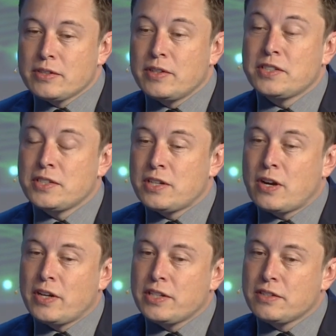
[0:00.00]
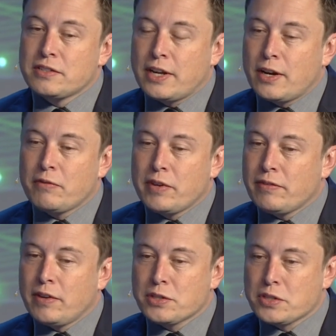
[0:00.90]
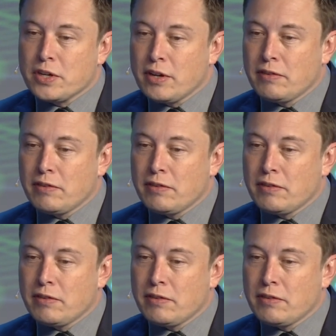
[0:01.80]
So necessarily, this cannot be a function